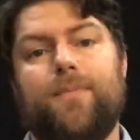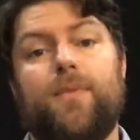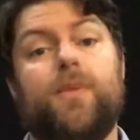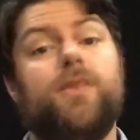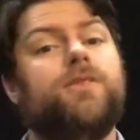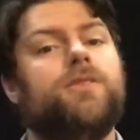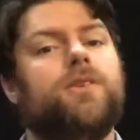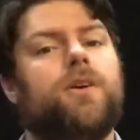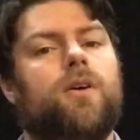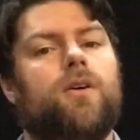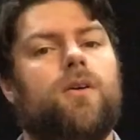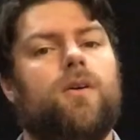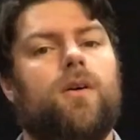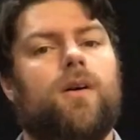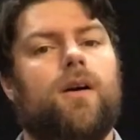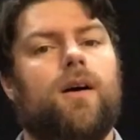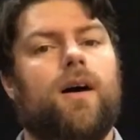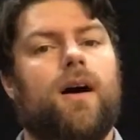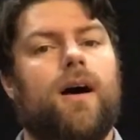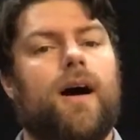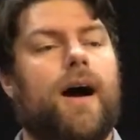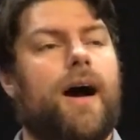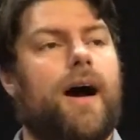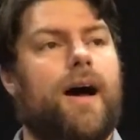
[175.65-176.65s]
So
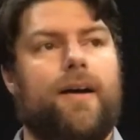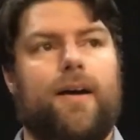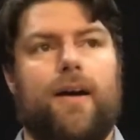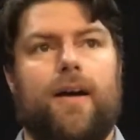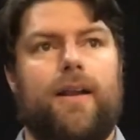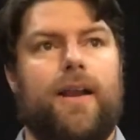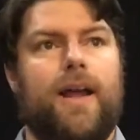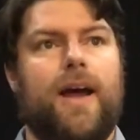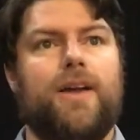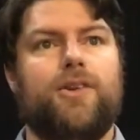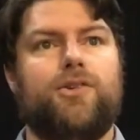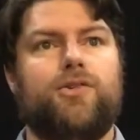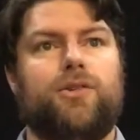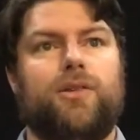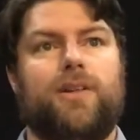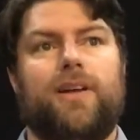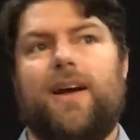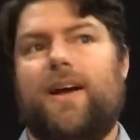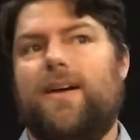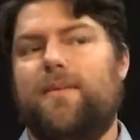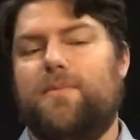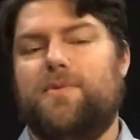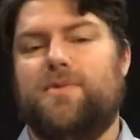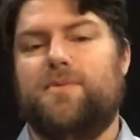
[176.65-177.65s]
I
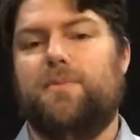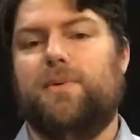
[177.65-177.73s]
was